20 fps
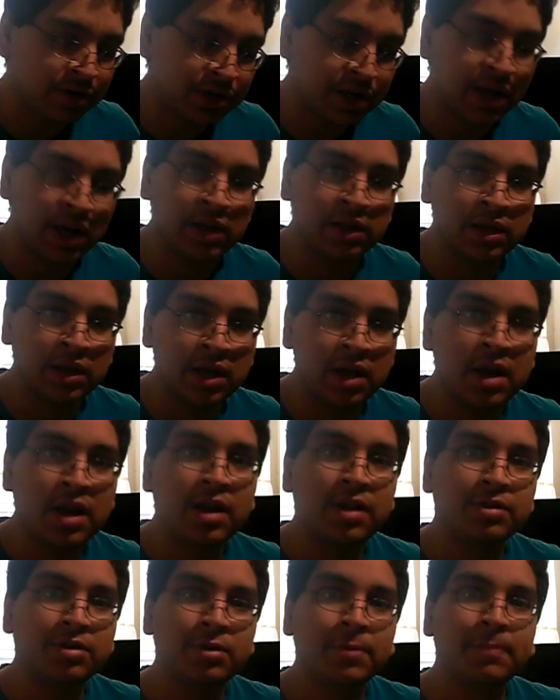scaling.
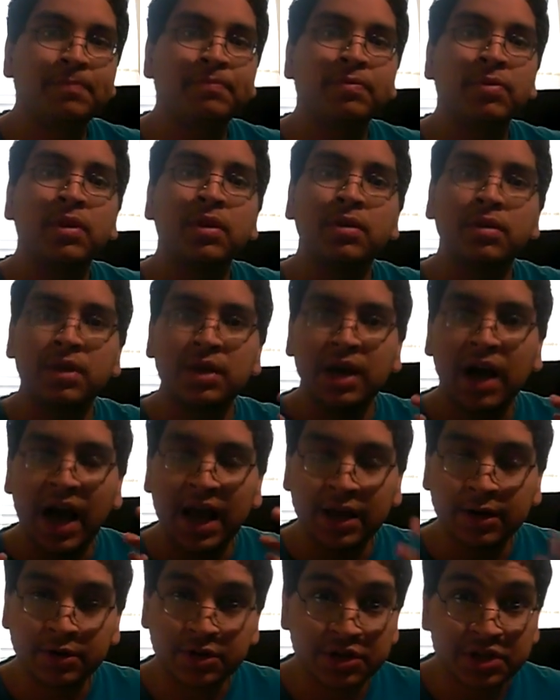
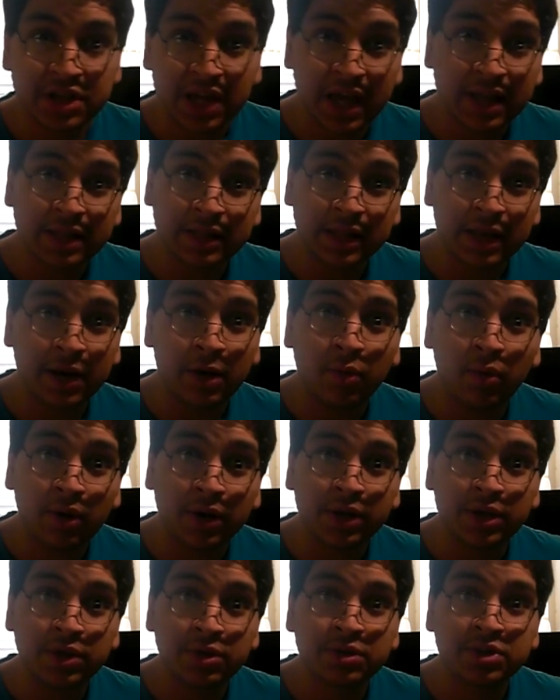I understand that they didn't
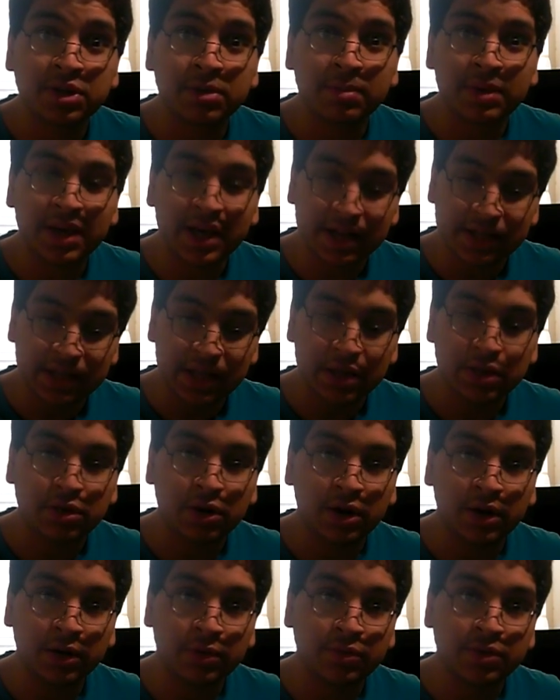want to use it because they
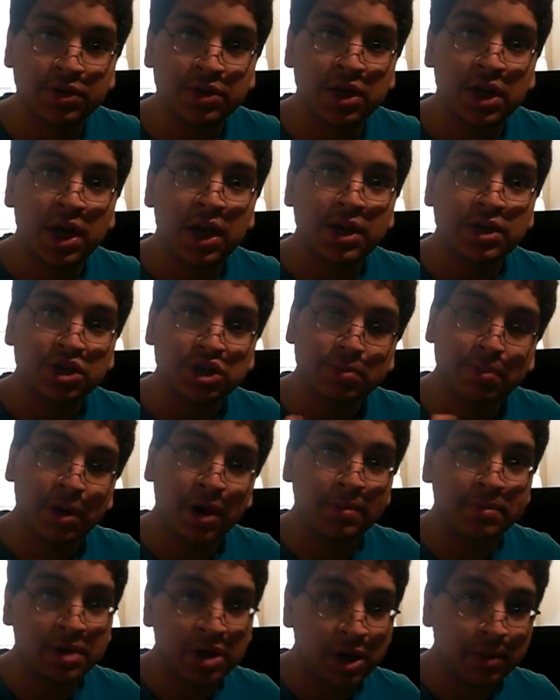thought it was just
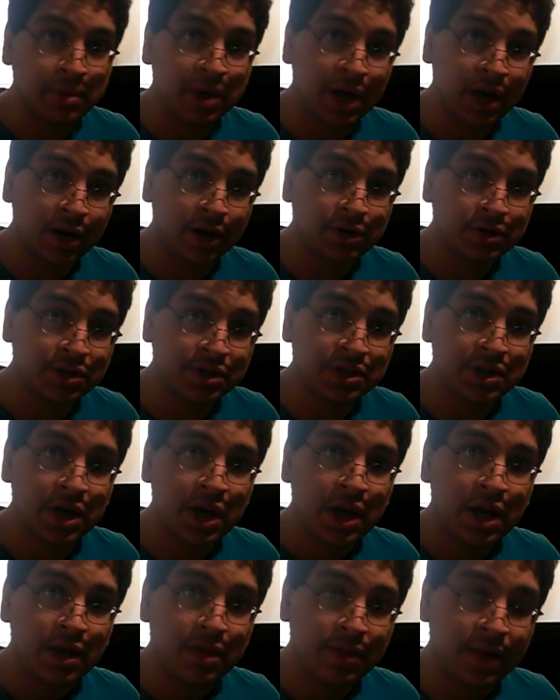pumping up characters
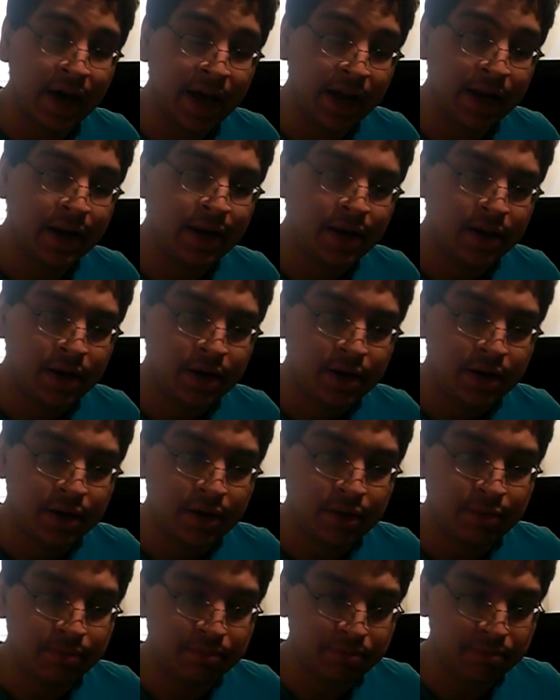that,
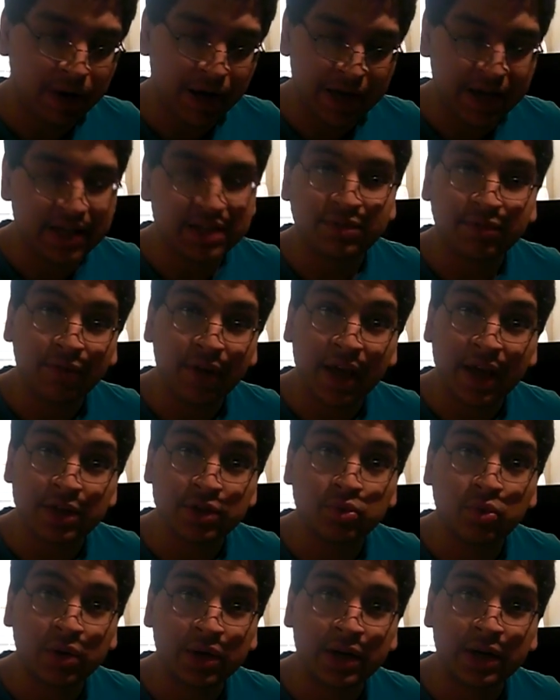I guess,
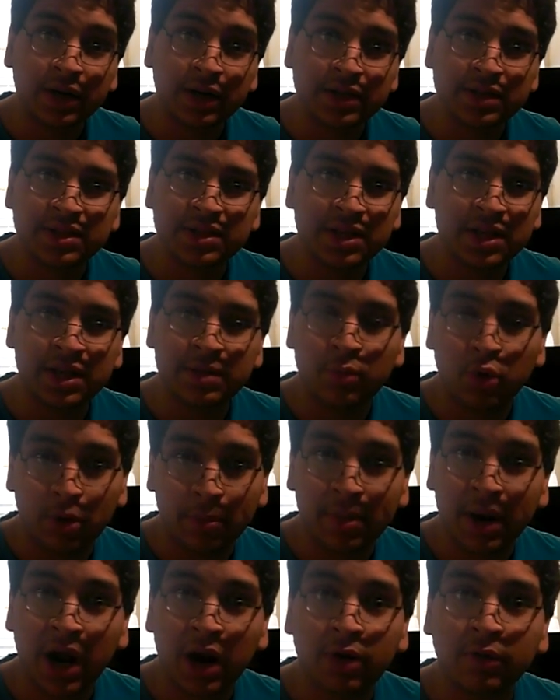fans wanted to see more
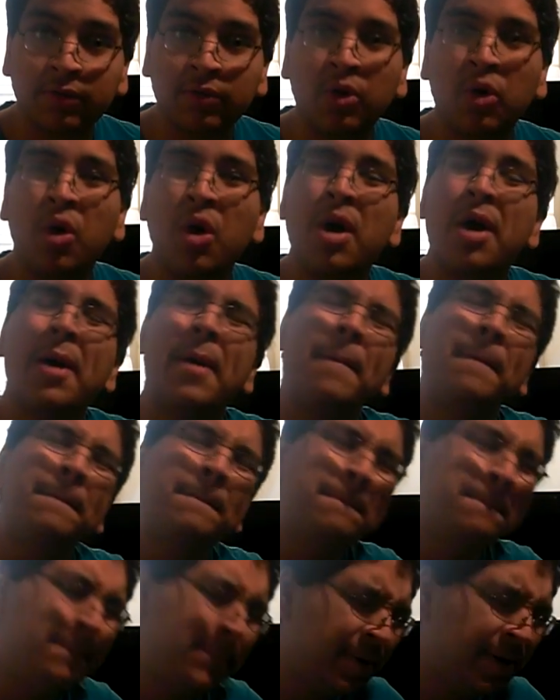powerful.
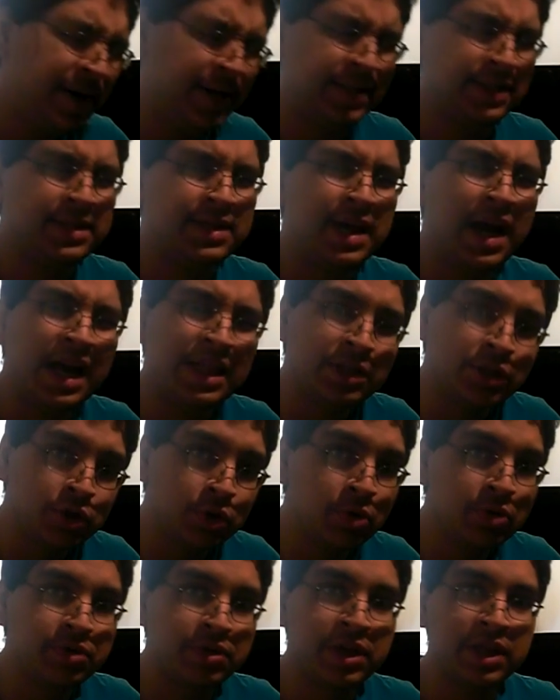But I
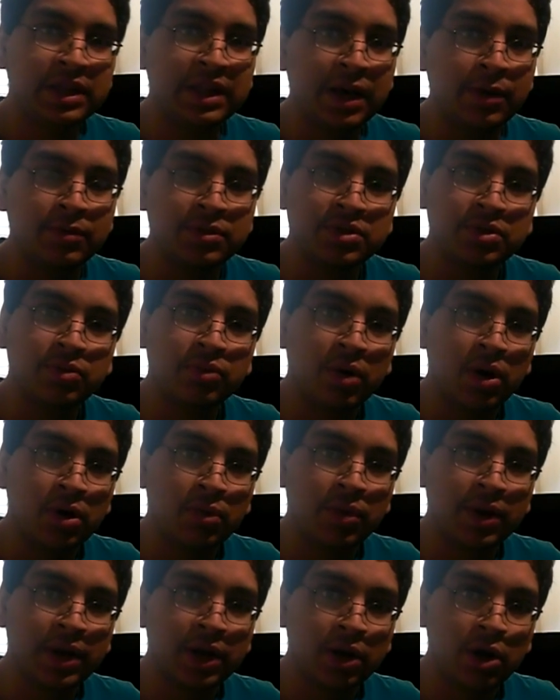do think that was the
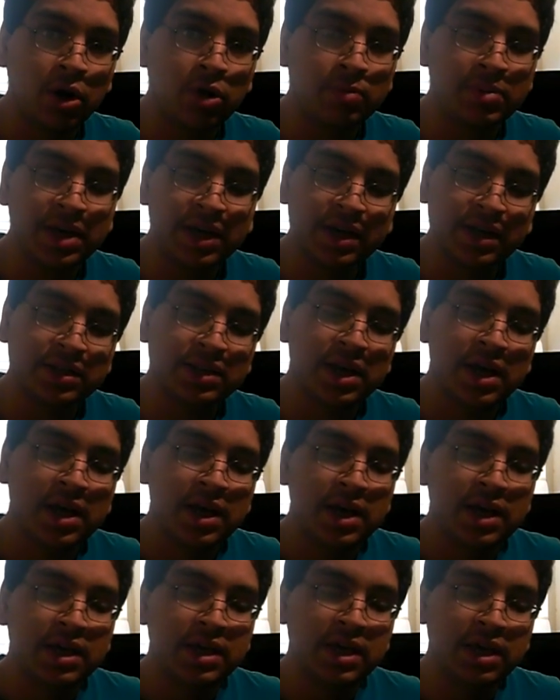wrong way to go, because
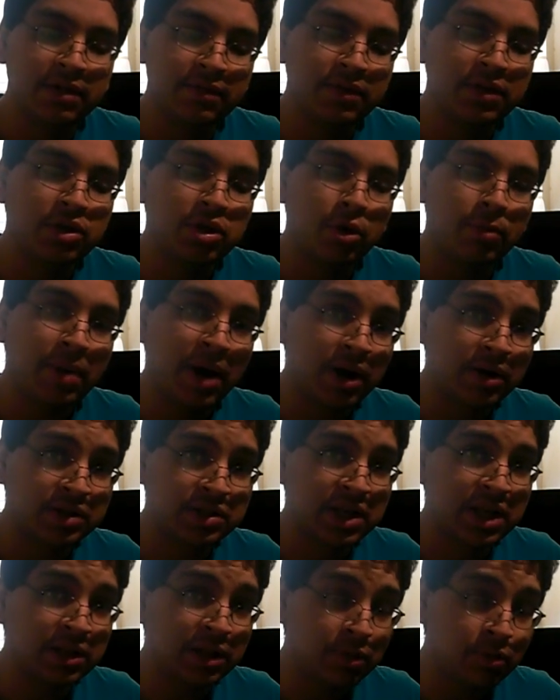even though power
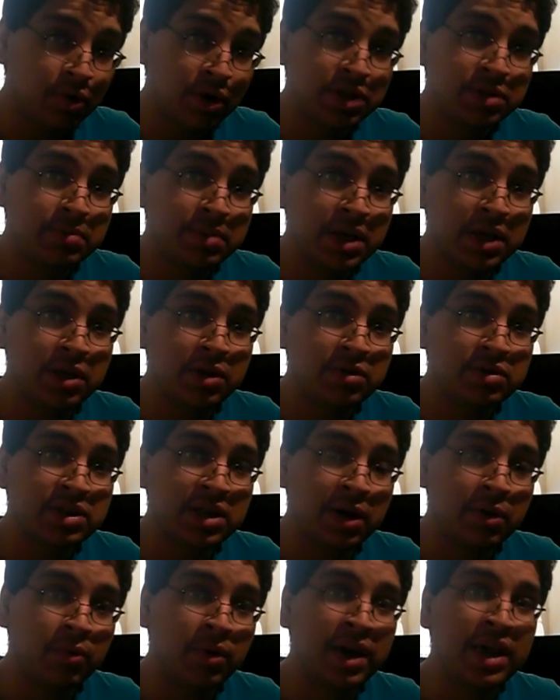scaling was being used
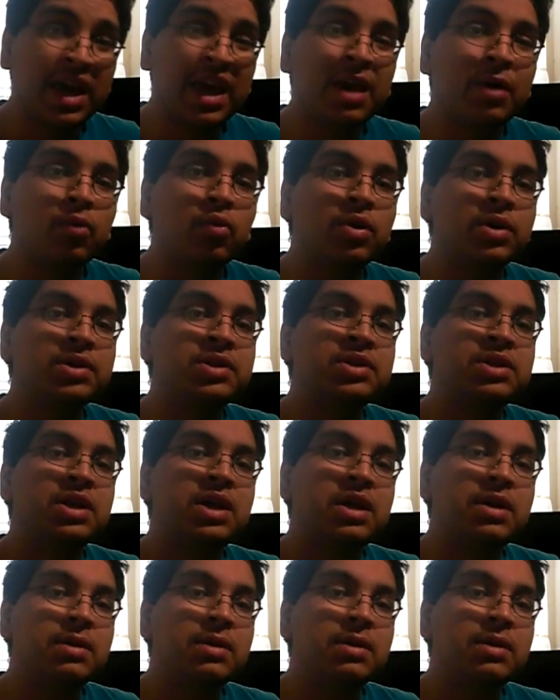that way, it was